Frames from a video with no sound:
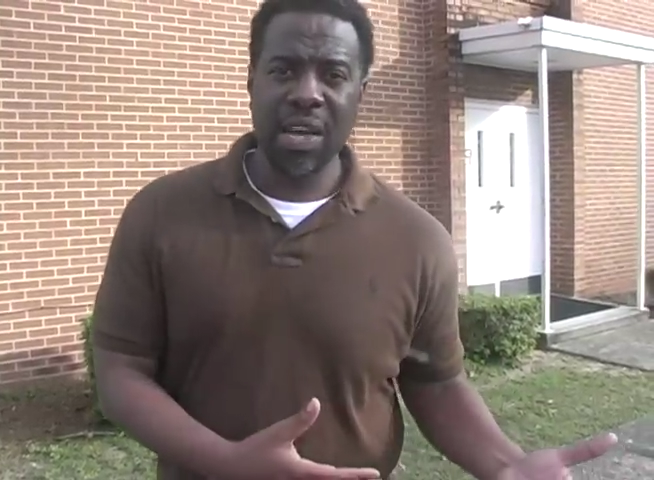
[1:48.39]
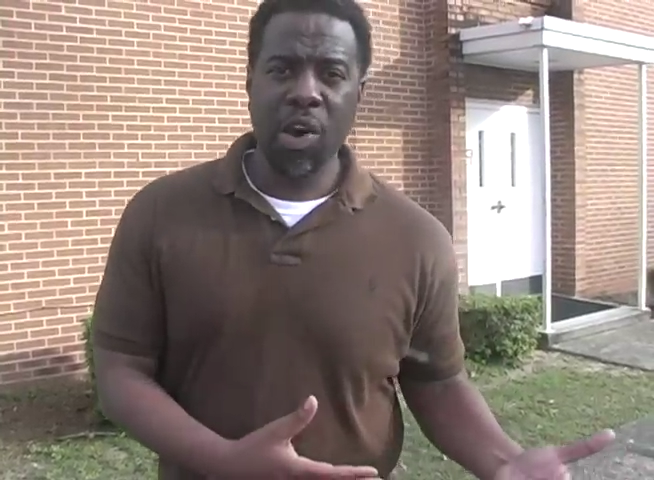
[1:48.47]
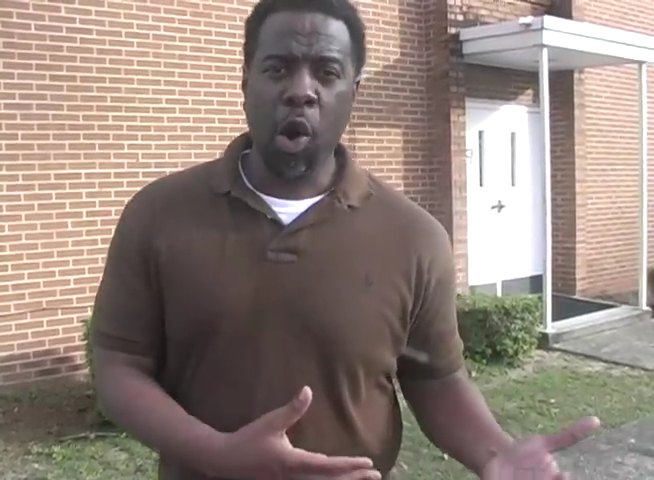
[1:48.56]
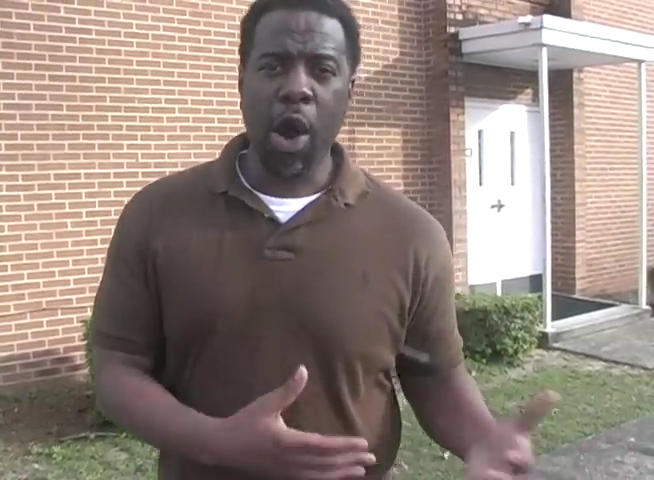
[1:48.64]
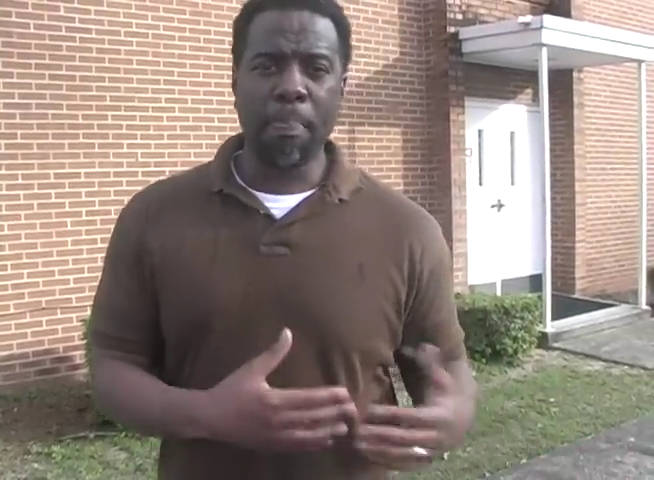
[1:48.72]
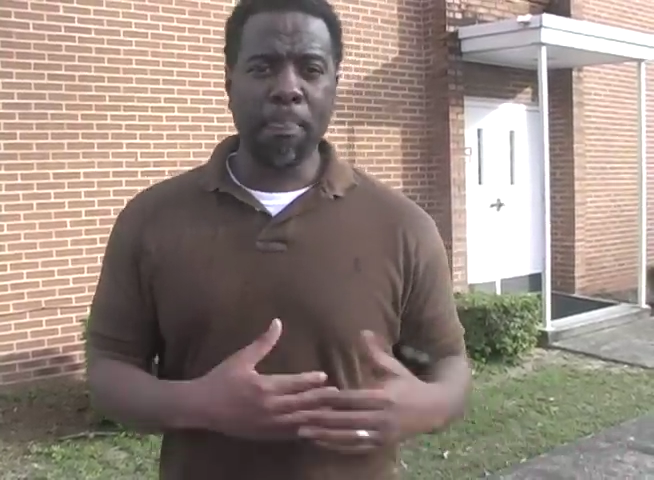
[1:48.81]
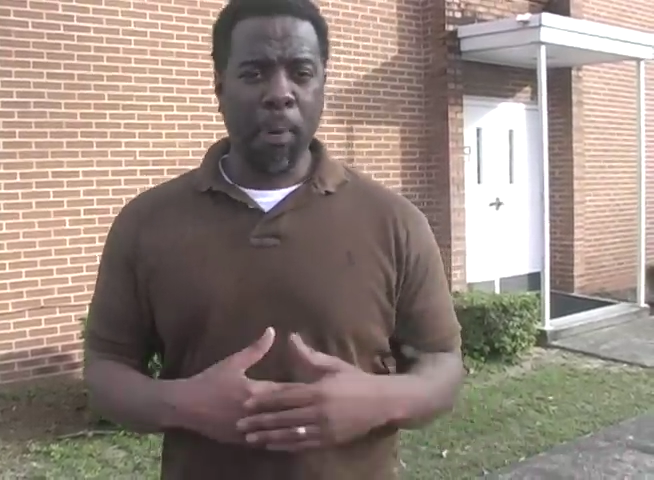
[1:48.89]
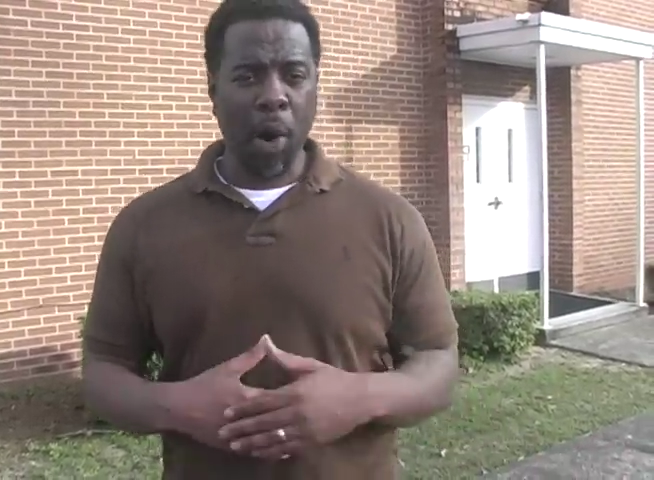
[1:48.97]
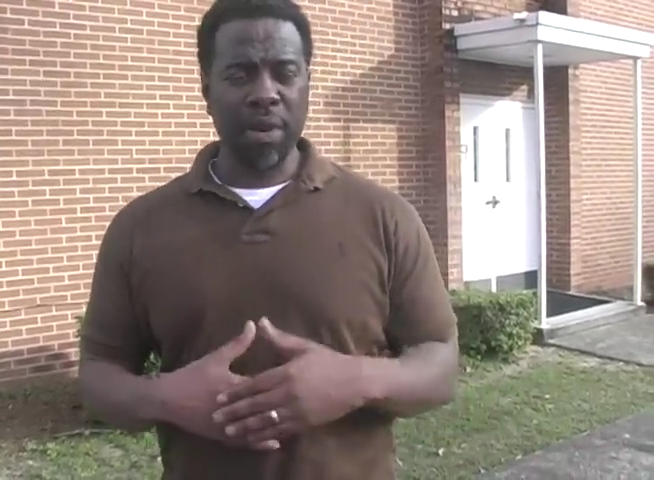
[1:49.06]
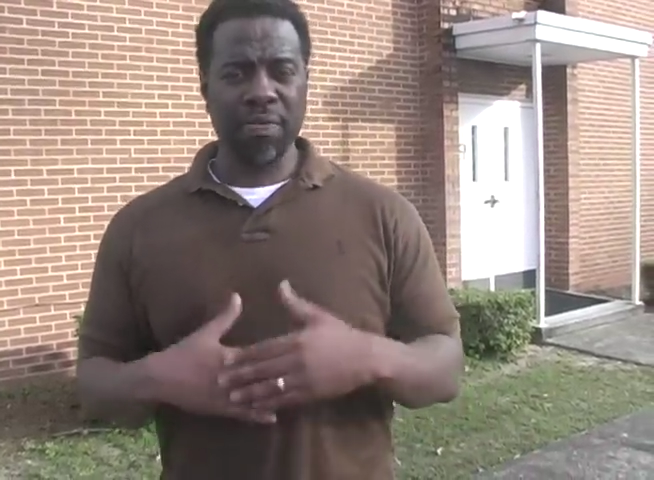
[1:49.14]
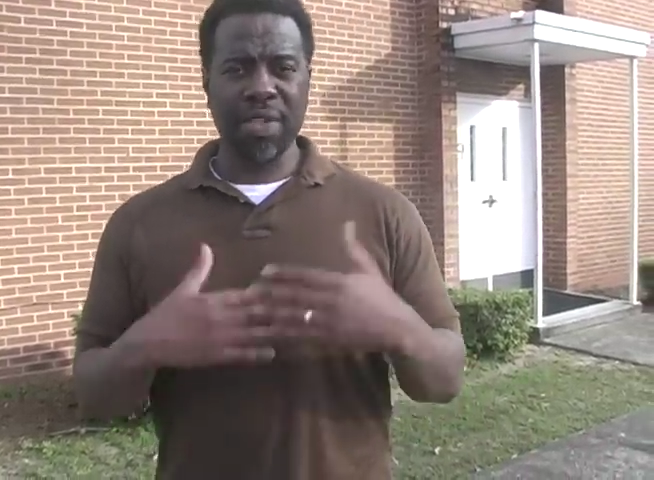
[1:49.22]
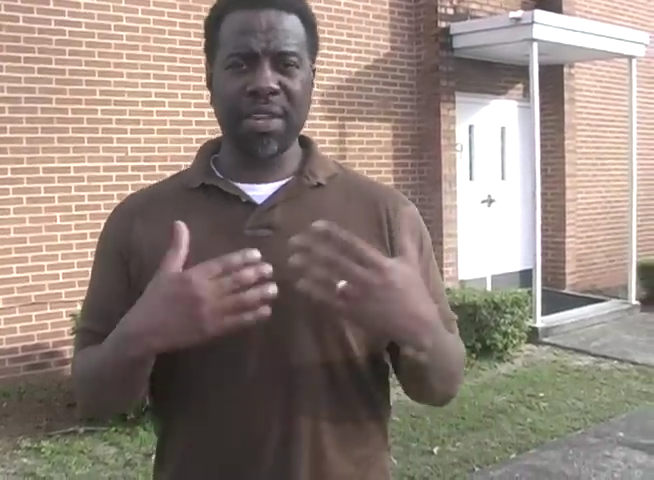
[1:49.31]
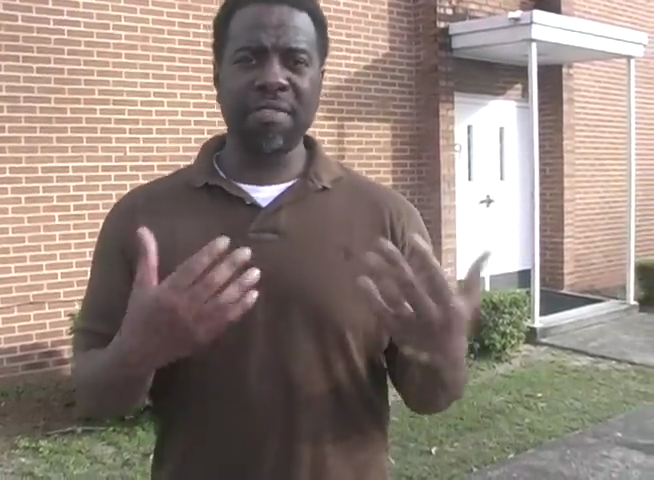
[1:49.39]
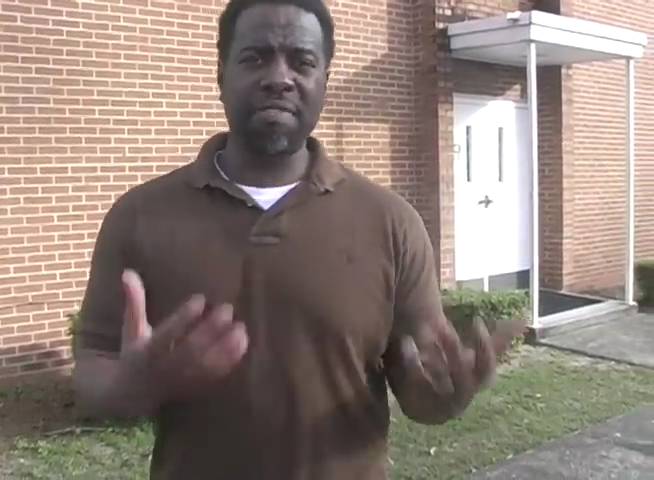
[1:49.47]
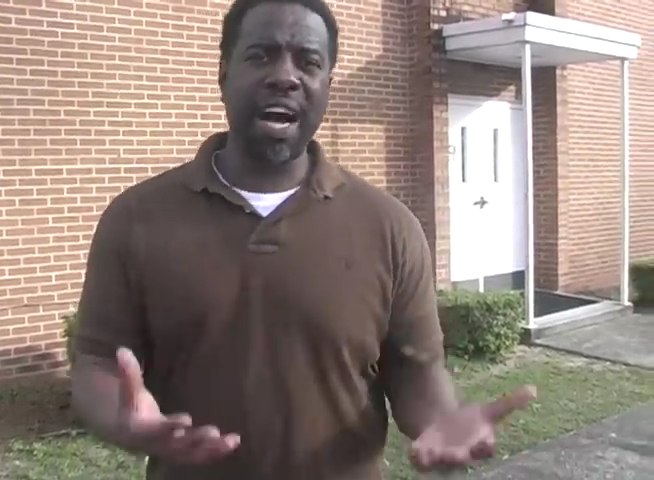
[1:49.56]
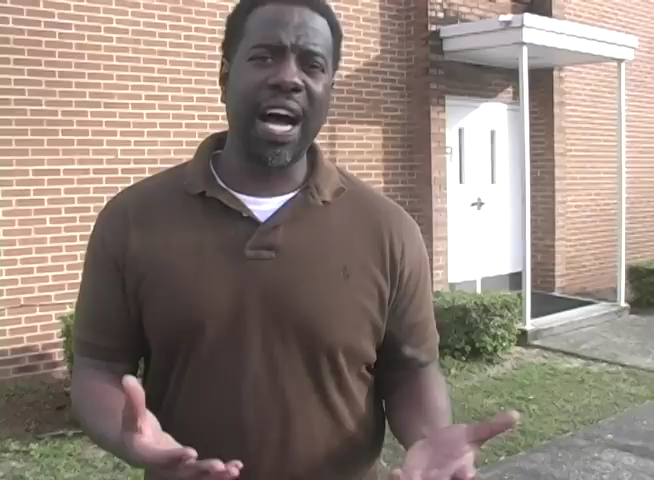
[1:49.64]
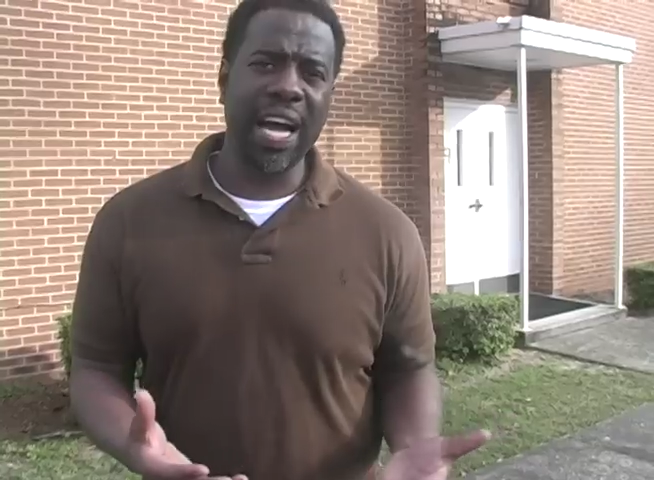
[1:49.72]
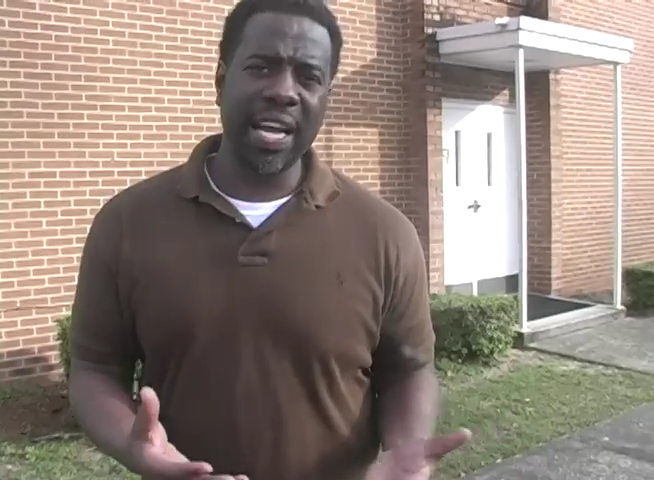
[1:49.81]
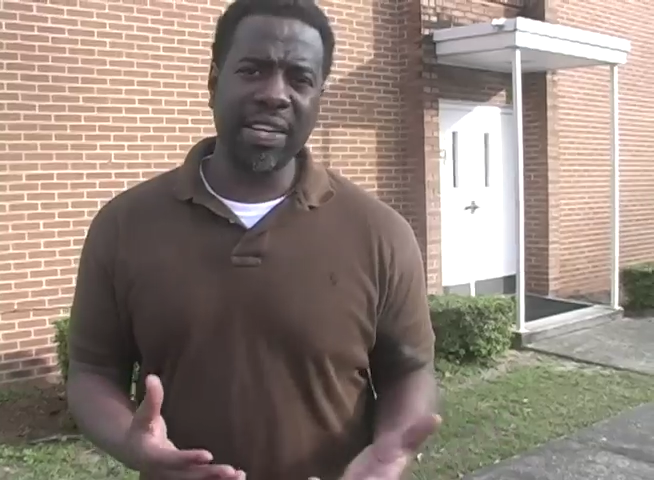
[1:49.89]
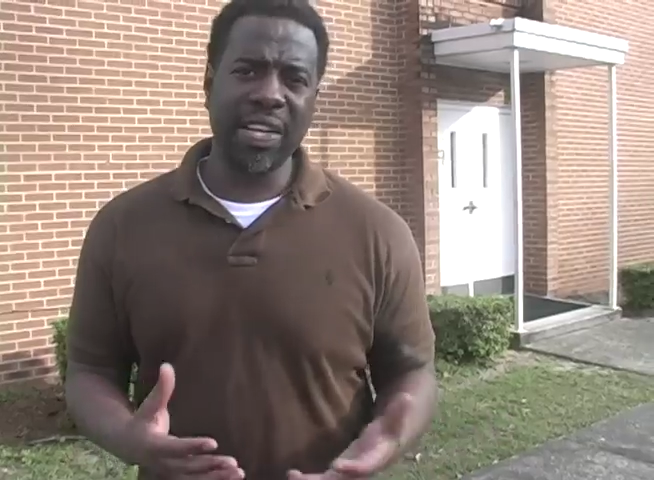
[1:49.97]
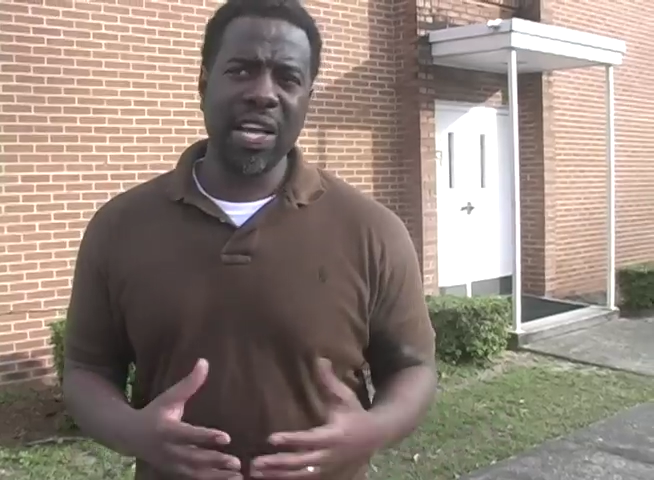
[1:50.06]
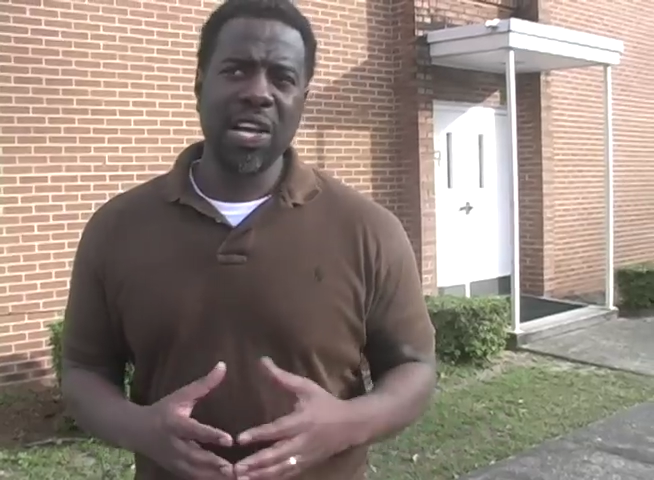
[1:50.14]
or a part of the divine.